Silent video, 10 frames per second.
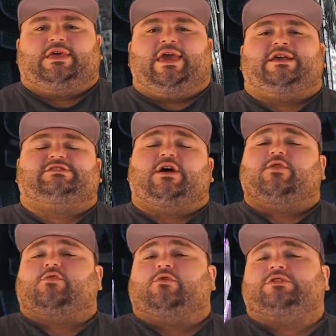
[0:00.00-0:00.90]
Kings on the
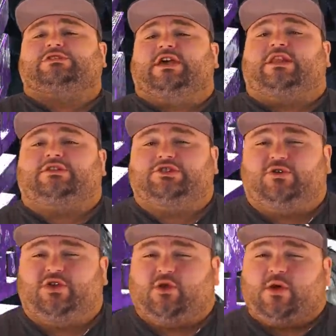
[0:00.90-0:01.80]
road in San
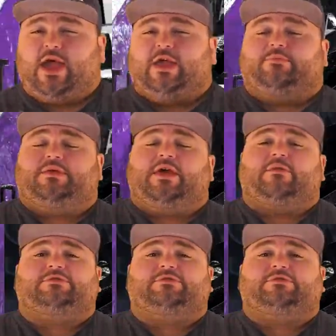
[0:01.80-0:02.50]
Antonio, 8 p.m.